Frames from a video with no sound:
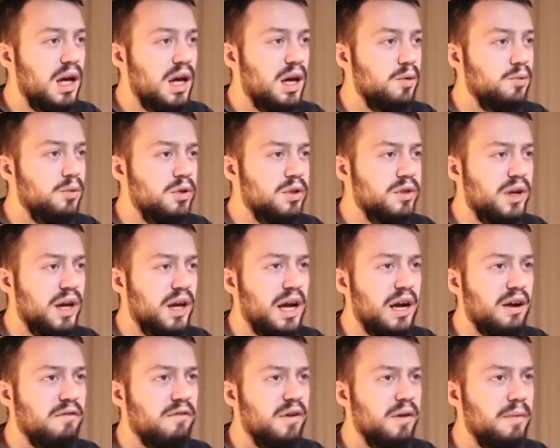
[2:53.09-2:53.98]
and we also
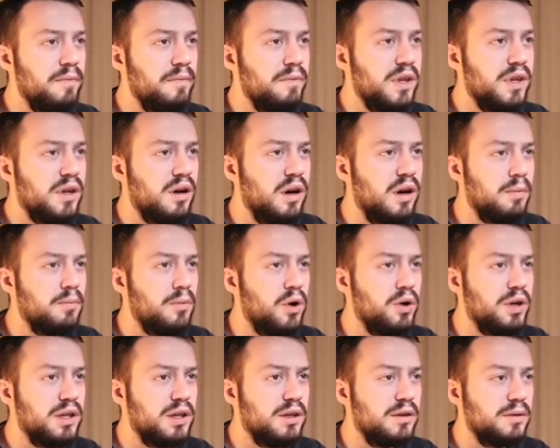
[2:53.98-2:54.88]
have
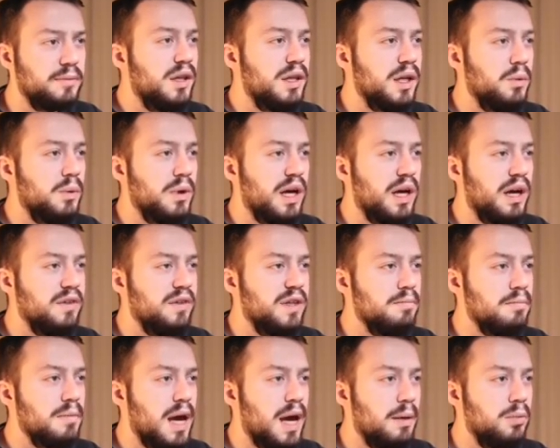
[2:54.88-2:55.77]
harmonic. Then we have
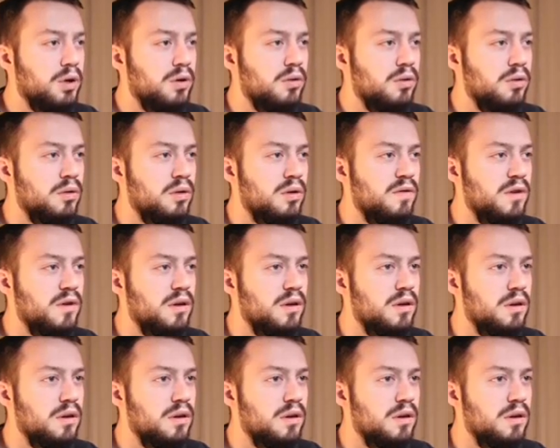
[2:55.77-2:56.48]
the map curve.